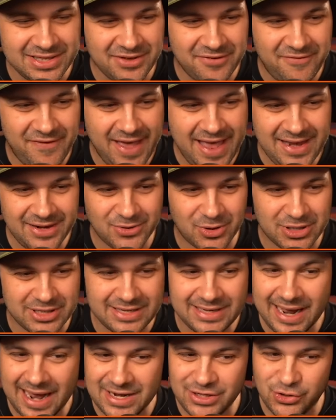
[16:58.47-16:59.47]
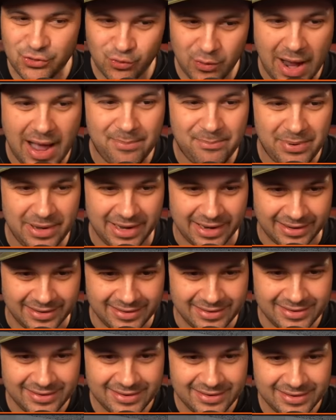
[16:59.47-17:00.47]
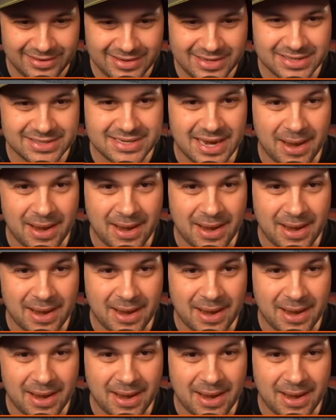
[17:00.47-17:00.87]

vent or did I drop it? Because